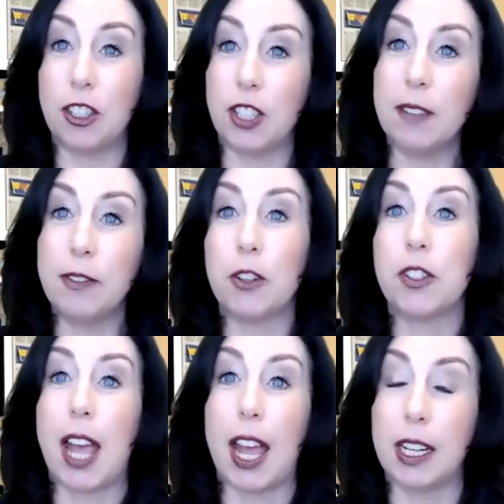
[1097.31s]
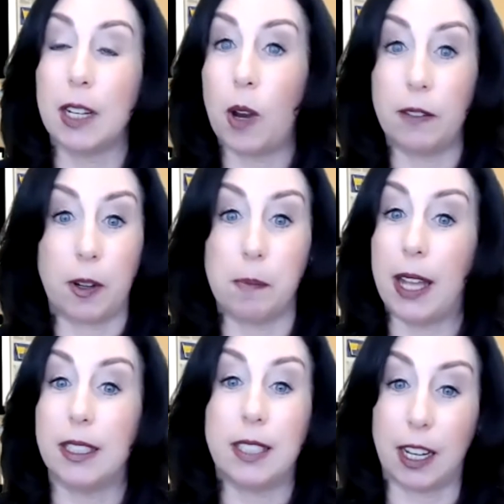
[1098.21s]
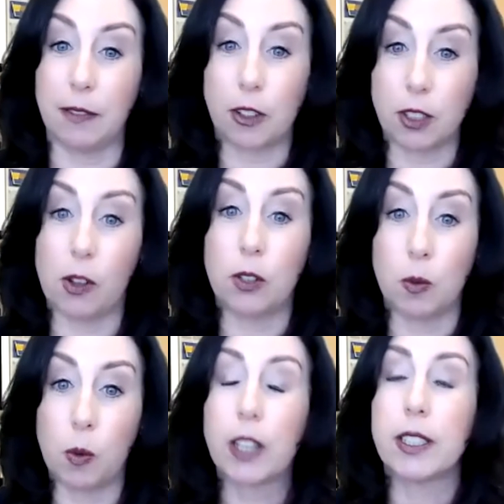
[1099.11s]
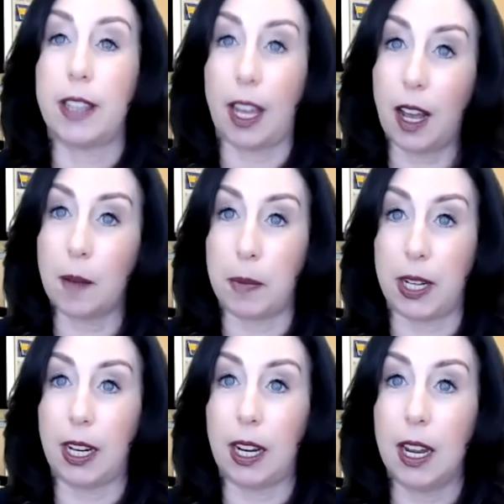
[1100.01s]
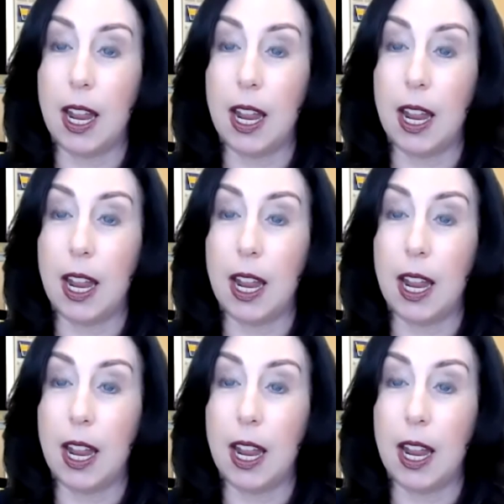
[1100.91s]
see if there's anyone from Penn State, first of all, who works at that company.